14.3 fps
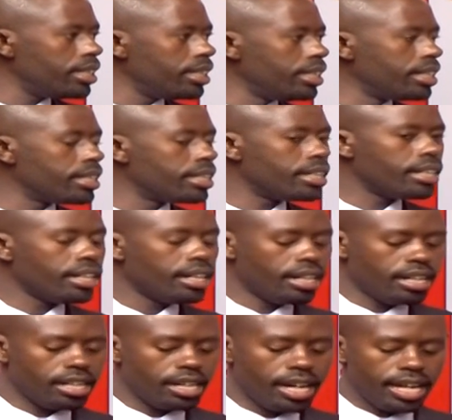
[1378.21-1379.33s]
in uh,
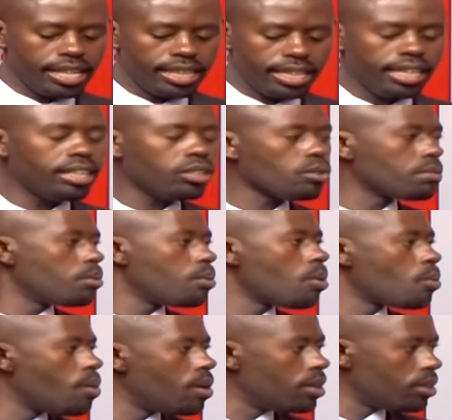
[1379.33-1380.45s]
uh at the height of the
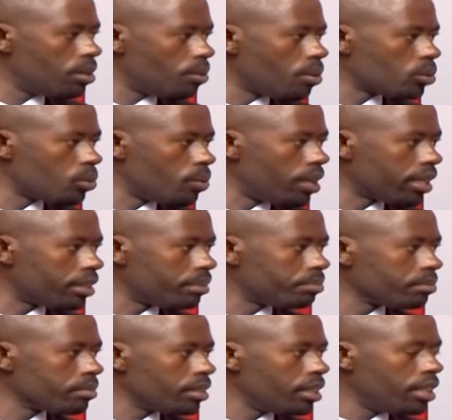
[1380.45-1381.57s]
walk the walk to work.
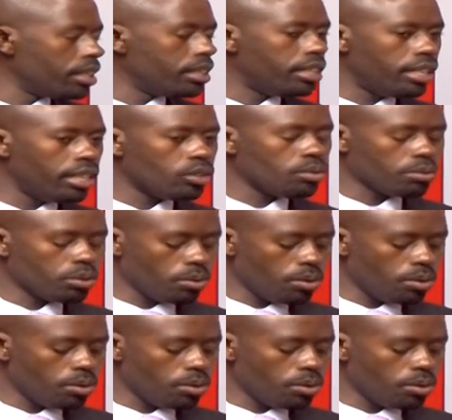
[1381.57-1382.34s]
Mm. The height of, the,